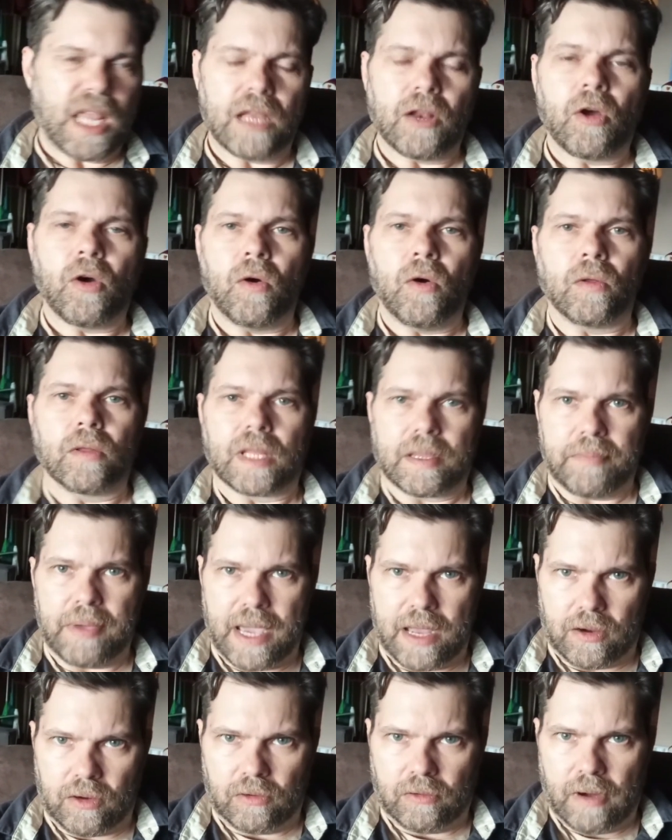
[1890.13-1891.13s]
a holding
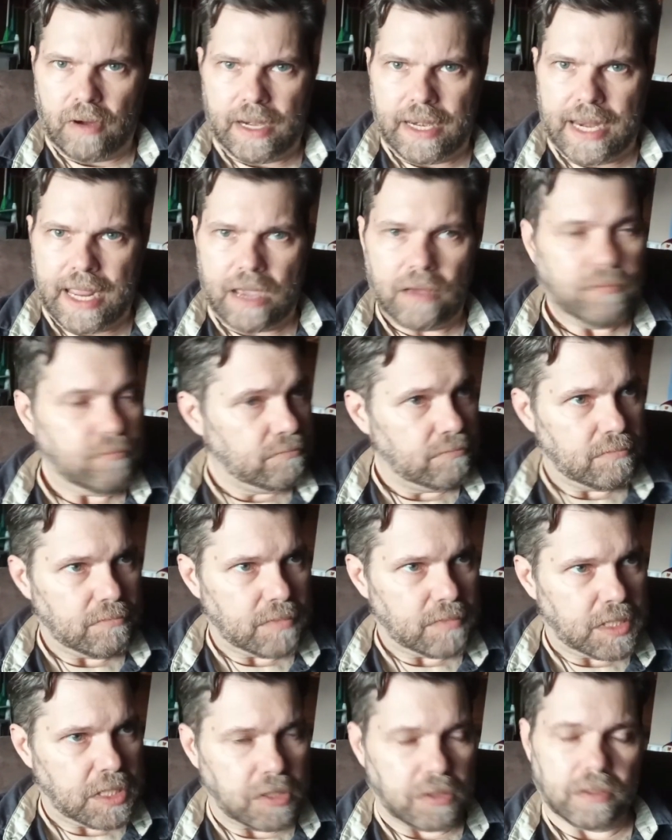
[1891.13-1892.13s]
pattern right now
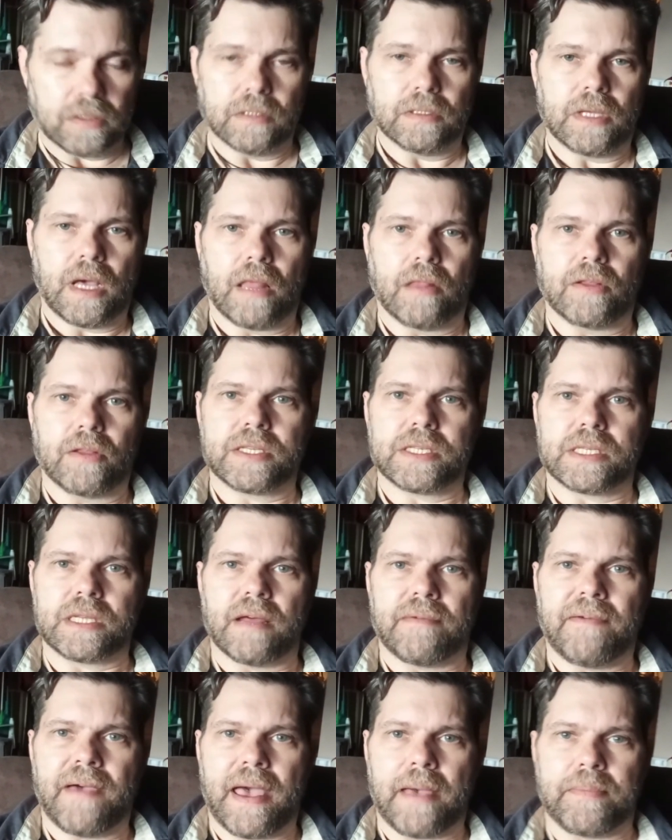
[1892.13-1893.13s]
till other
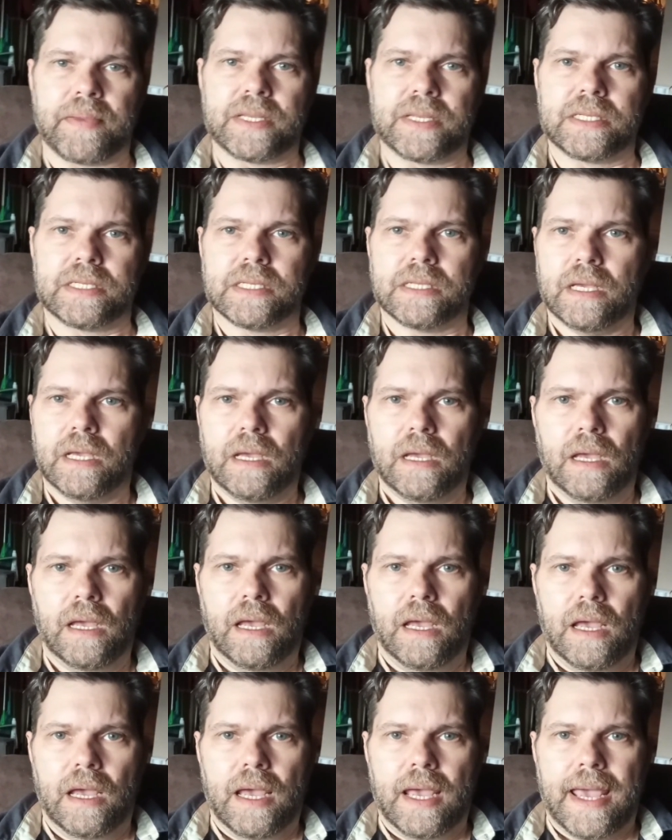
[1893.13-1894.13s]
stuff happens,
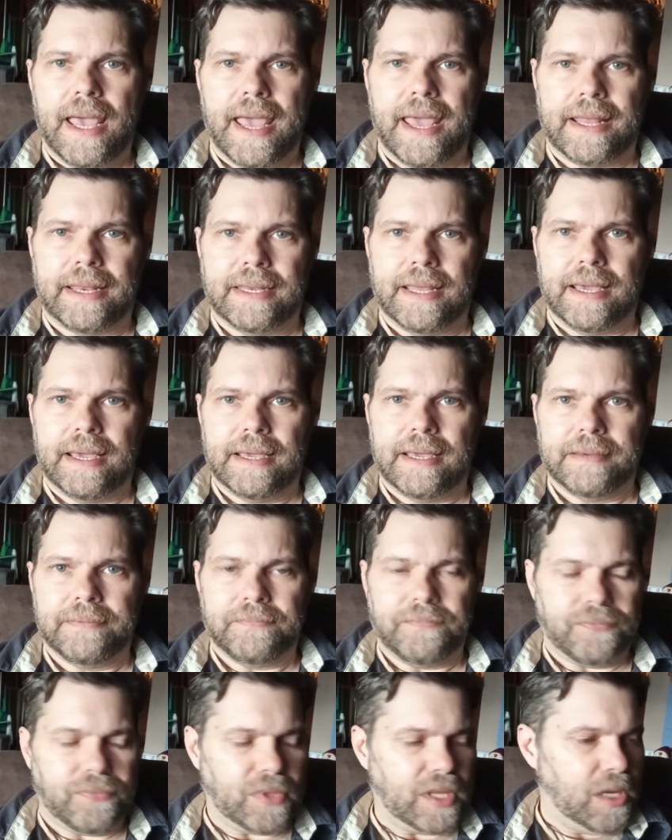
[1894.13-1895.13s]
and there
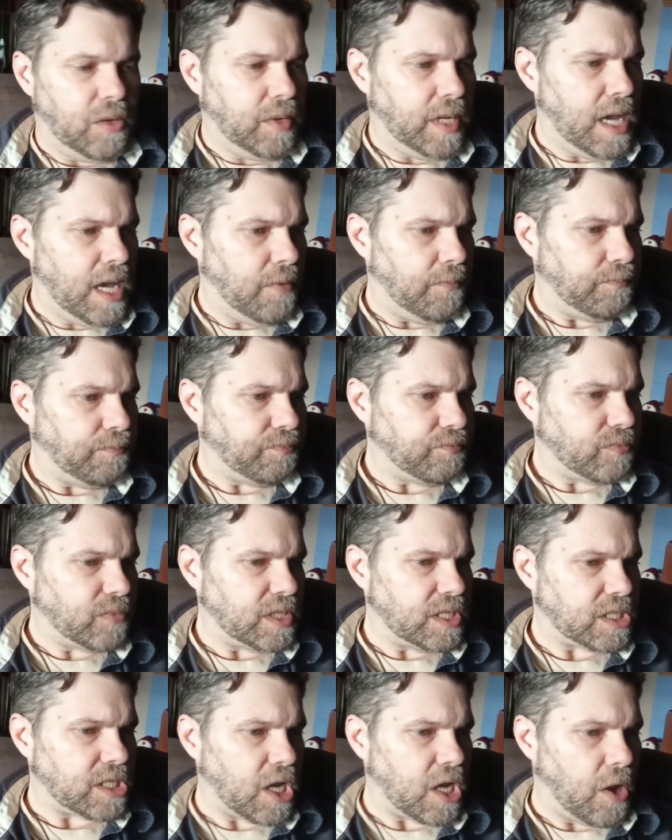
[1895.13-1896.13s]
we go.
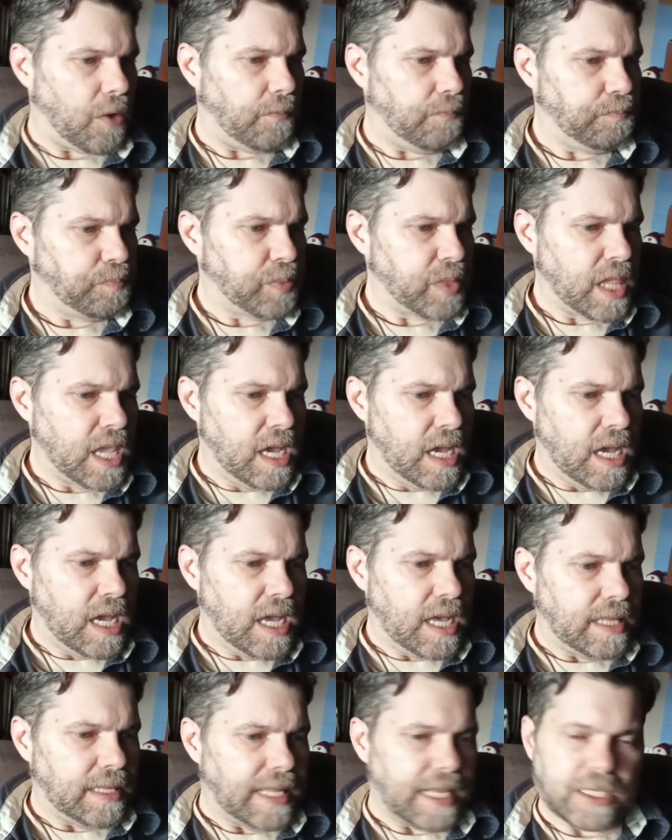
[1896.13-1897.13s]
So
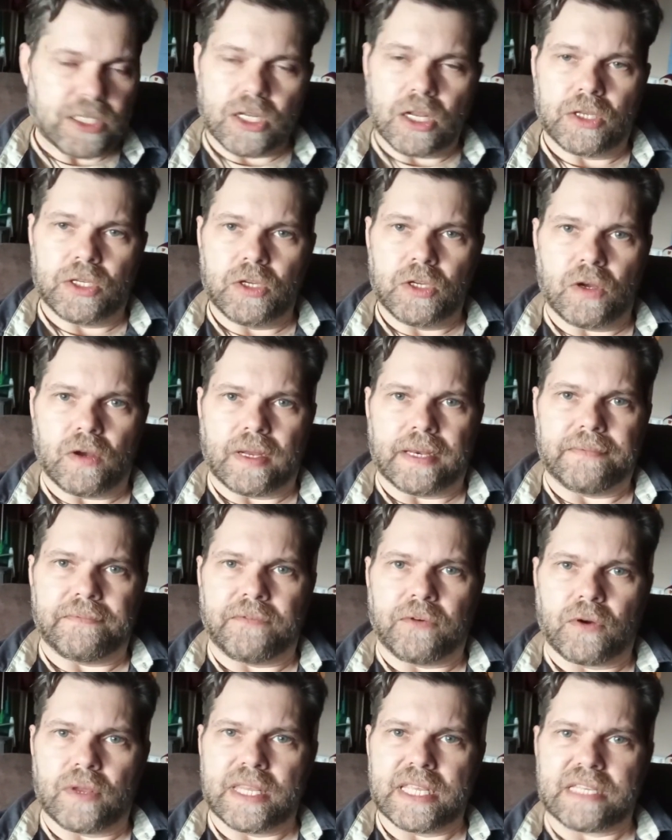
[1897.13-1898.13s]
that's going to do it
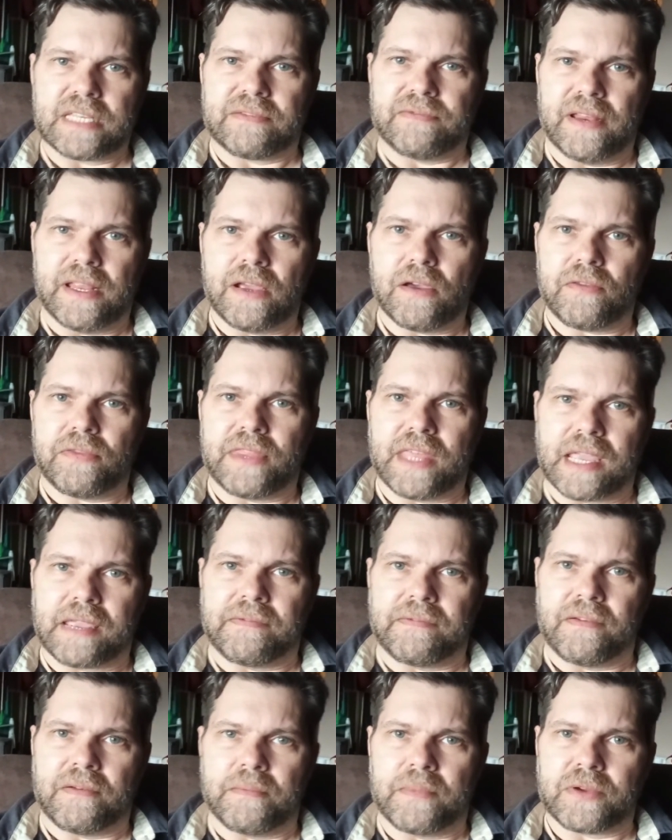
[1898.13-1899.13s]
for this video.
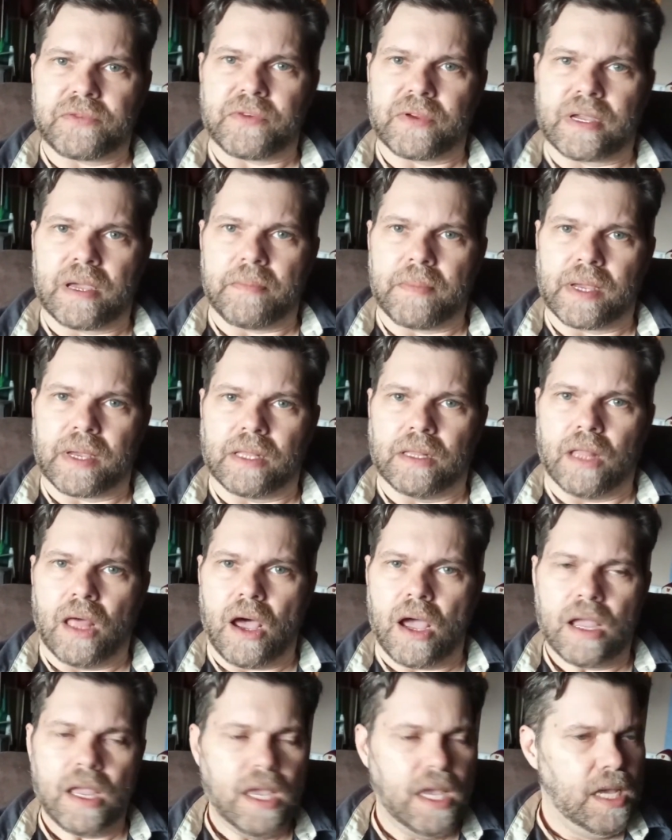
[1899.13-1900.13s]
Thank you very much for coming
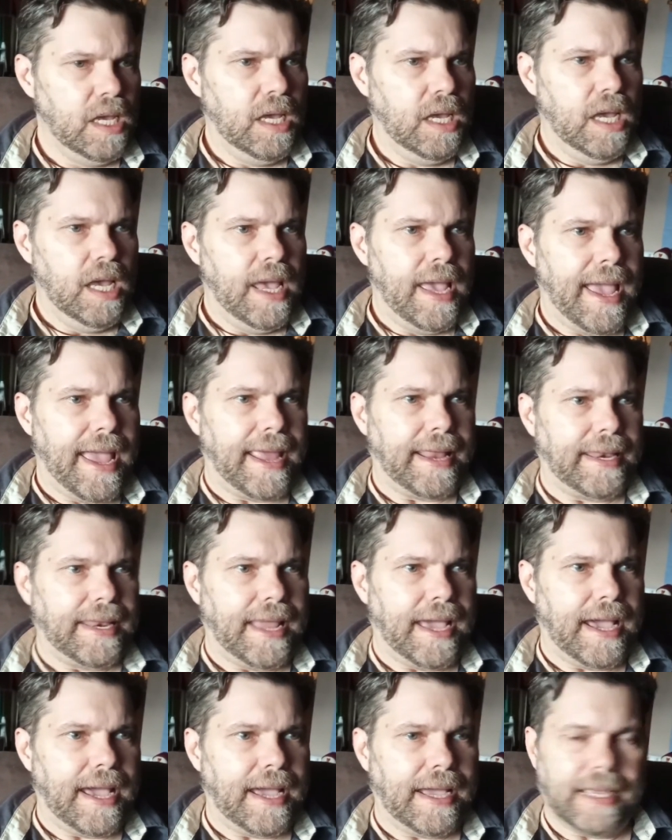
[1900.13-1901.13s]
along,
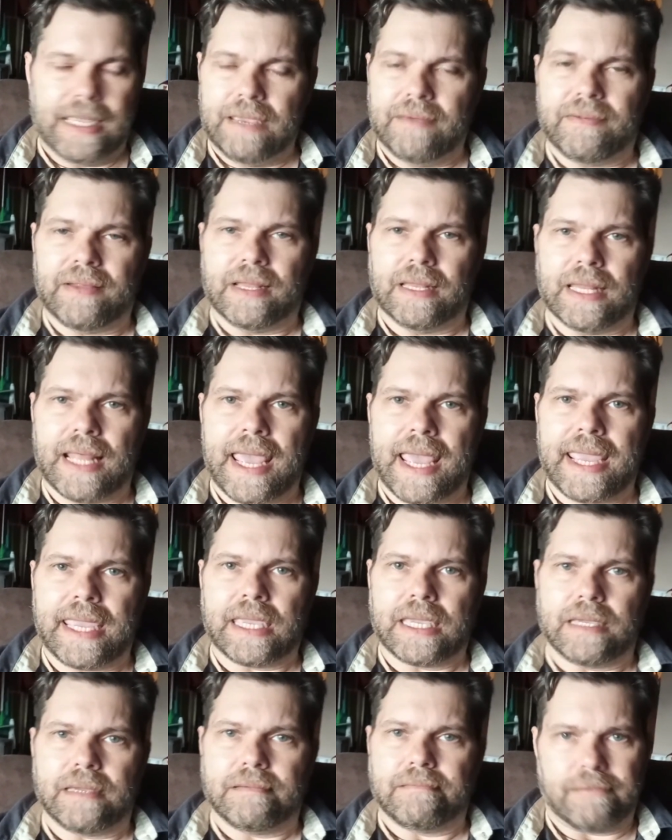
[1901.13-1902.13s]
and give it a
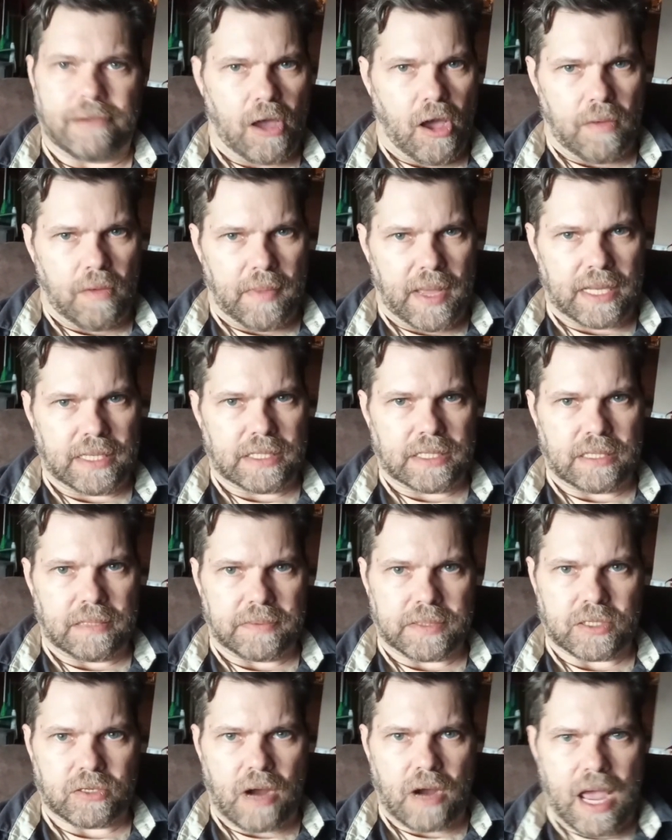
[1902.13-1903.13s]
like, comment,
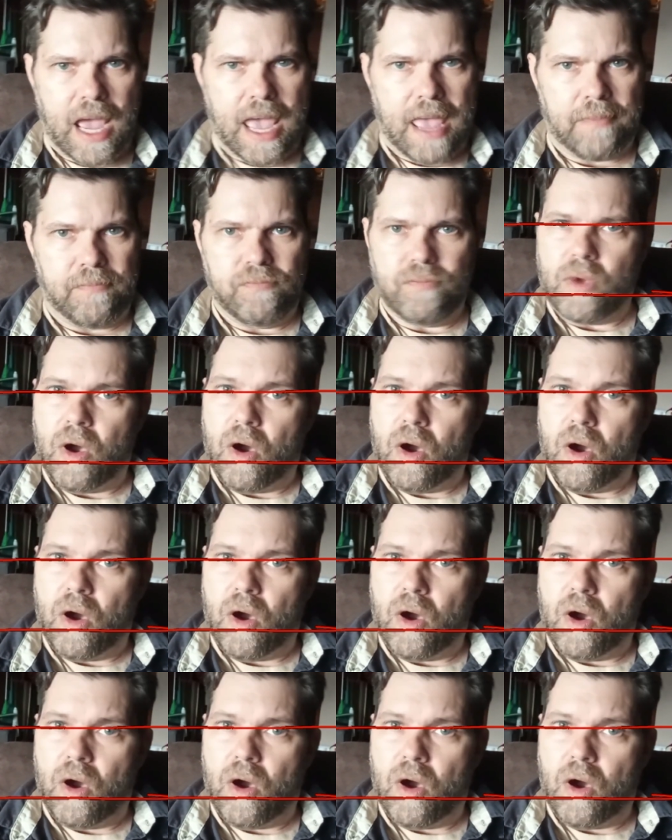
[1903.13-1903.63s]
subscribe,